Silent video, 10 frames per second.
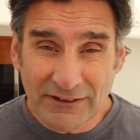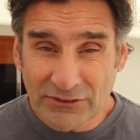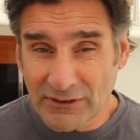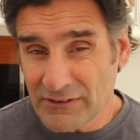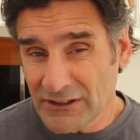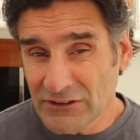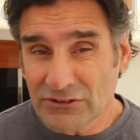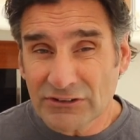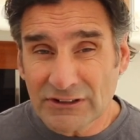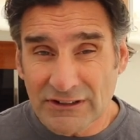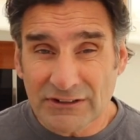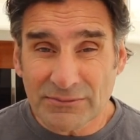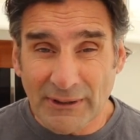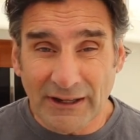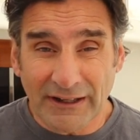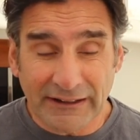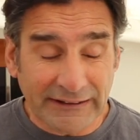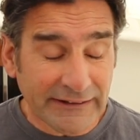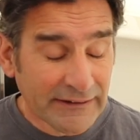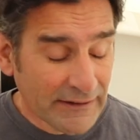So everything you see is mahogany.